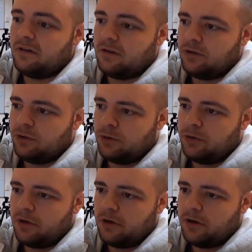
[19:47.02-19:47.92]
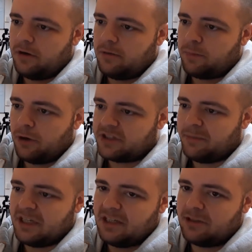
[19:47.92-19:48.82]
your
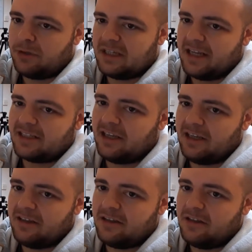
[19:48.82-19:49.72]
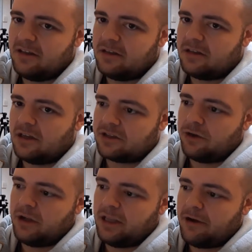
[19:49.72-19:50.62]
proximity to intensity does
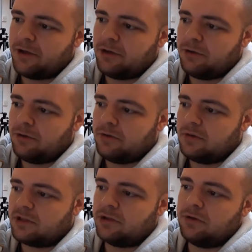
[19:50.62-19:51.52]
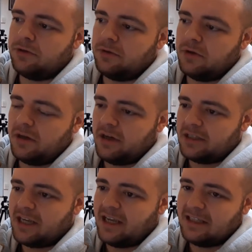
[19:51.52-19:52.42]
not allow you to
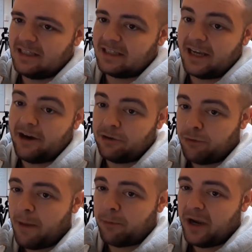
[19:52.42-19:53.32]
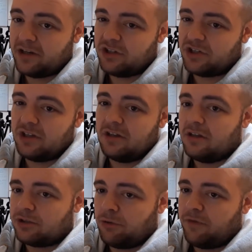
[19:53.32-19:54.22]
attain the desired rep range,
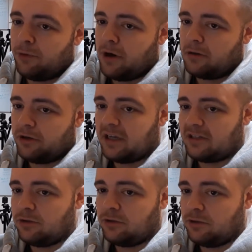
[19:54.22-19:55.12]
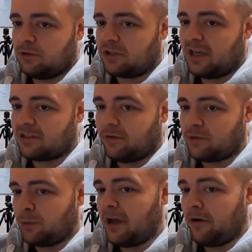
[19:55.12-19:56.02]
so if you are looking to do sets of
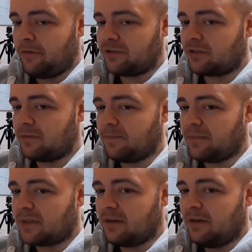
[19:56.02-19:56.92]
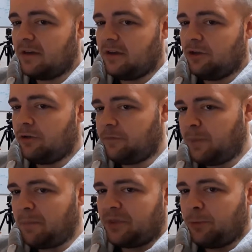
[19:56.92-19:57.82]
12s, you've
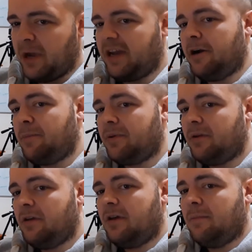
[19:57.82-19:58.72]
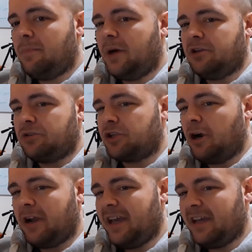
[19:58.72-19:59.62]
bumped the weight up, but you
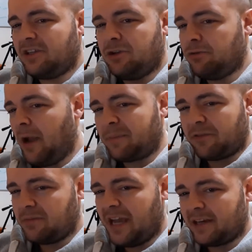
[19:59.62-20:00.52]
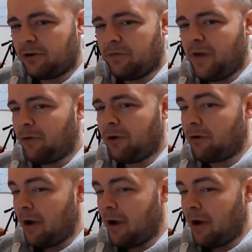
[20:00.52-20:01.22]
start hitting 2 reps from technical failure